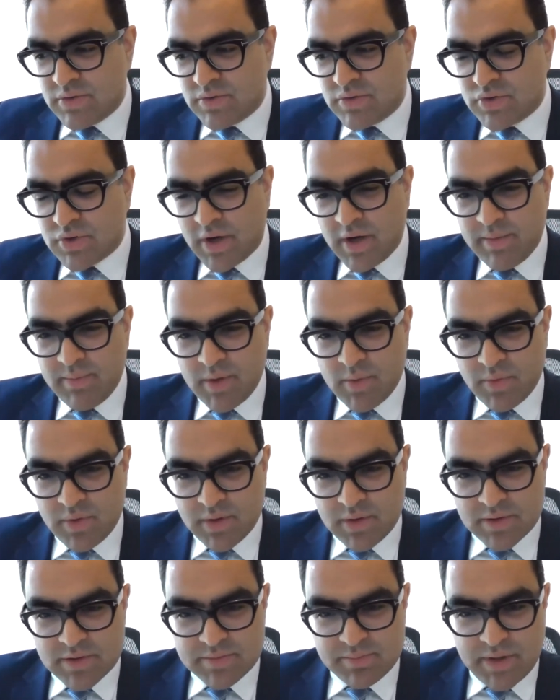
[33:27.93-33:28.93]

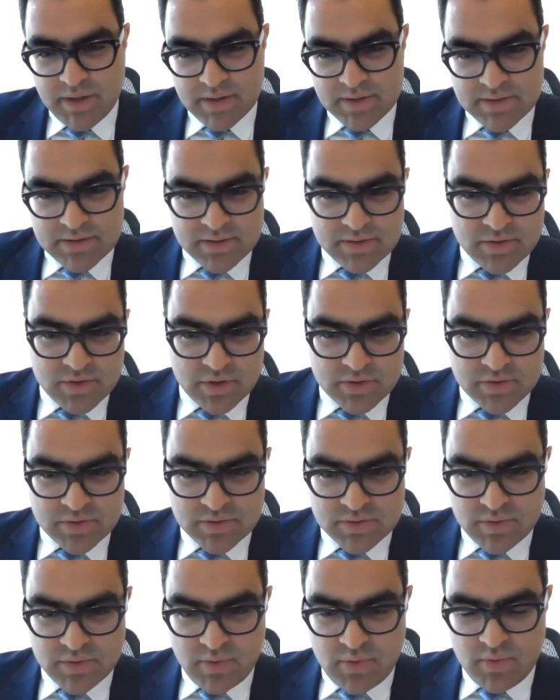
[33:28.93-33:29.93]
tribunals, be it
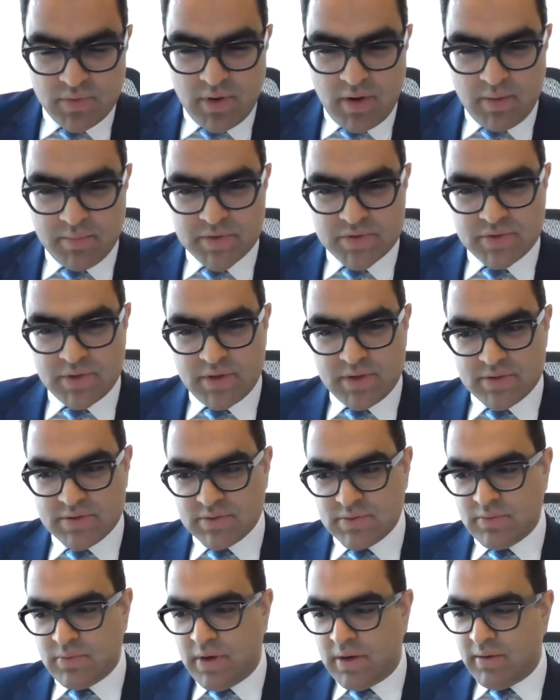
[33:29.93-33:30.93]
judges or arbitrators
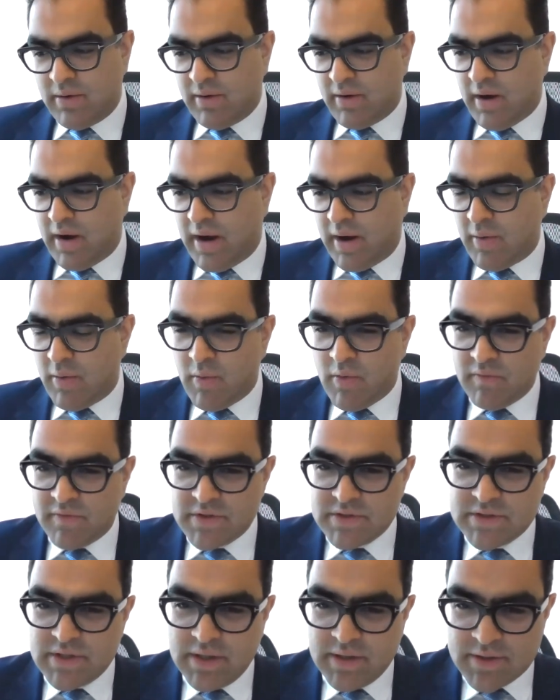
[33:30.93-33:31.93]
who
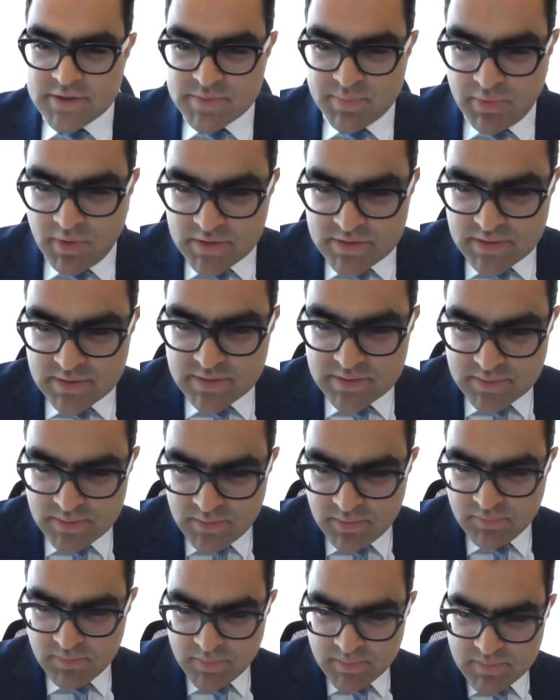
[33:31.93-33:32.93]
oversee this process
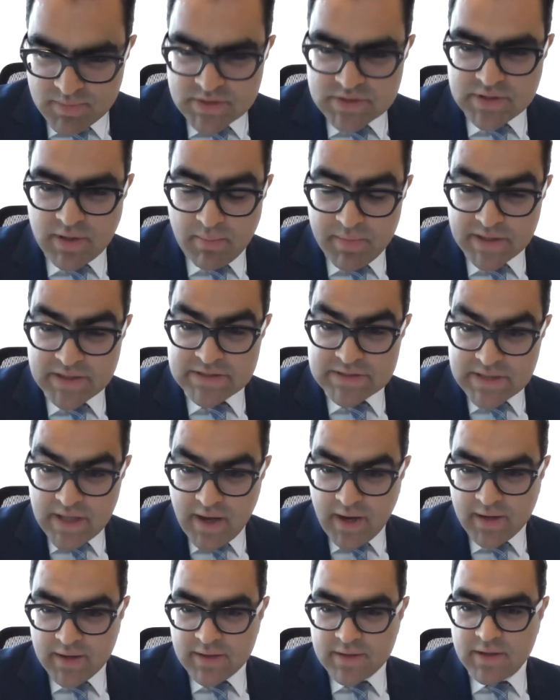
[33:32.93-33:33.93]
to some
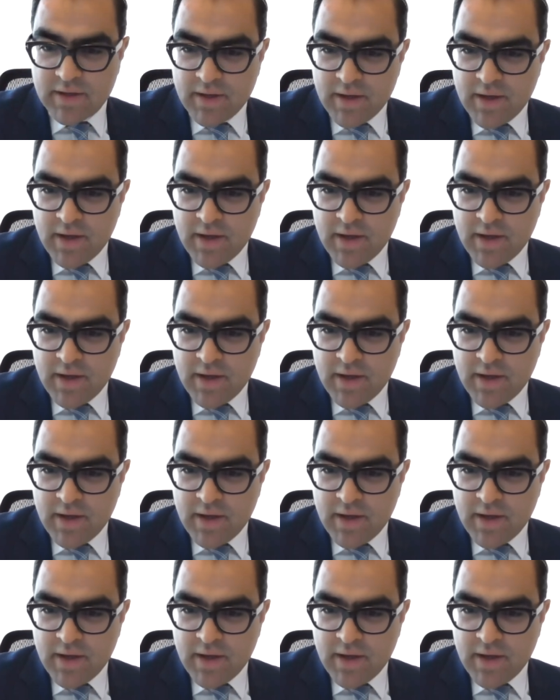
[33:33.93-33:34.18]
extent,